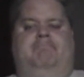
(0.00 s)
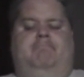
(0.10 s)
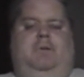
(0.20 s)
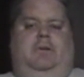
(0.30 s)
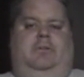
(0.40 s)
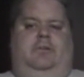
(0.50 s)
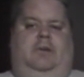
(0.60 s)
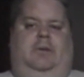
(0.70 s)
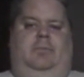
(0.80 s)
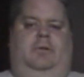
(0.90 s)
because the
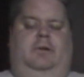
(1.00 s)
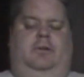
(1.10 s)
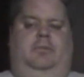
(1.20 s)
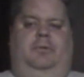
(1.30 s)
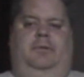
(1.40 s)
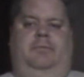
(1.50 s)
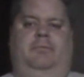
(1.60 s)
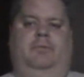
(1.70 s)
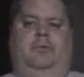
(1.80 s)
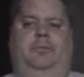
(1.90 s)
game has been
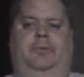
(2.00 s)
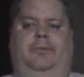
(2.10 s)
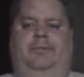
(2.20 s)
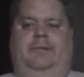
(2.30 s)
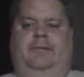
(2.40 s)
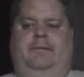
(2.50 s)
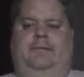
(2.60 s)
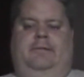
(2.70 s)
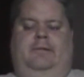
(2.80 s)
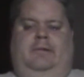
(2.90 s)
postponed.
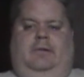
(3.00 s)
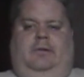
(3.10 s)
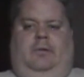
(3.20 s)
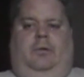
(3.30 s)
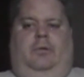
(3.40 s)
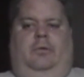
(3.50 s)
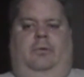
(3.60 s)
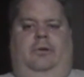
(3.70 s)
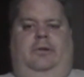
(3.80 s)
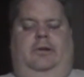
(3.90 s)
No
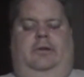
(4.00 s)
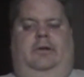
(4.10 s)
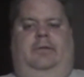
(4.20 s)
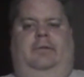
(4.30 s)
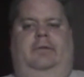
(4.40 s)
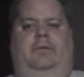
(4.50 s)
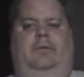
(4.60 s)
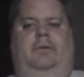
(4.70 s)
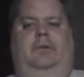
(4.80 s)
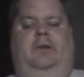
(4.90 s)
word yet on
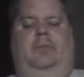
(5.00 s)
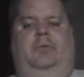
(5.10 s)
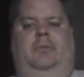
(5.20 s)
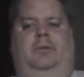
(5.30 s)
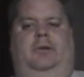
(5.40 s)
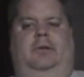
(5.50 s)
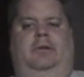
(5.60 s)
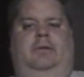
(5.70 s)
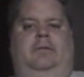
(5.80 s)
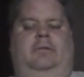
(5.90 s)
when the game will be
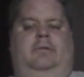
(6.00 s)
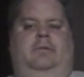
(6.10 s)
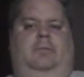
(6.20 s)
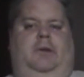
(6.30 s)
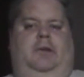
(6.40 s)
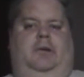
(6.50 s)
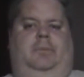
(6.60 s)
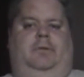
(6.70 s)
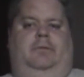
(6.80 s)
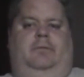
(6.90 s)
made
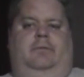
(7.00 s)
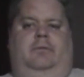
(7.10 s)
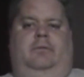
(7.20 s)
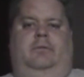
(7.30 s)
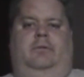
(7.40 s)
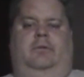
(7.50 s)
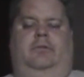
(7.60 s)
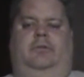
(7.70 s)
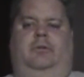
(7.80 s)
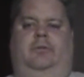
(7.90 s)
up, and of
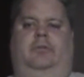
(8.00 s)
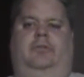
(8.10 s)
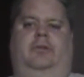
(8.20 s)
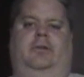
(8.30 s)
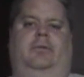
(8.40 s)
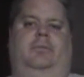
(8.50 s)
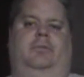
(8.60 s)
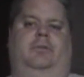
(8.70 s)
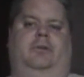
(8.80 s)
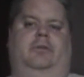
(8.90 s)
course it's always a standard
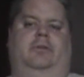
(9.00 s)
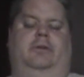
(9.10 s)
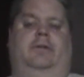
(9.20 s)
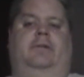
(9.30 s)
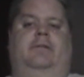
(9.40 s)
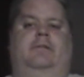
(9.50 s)
procedure that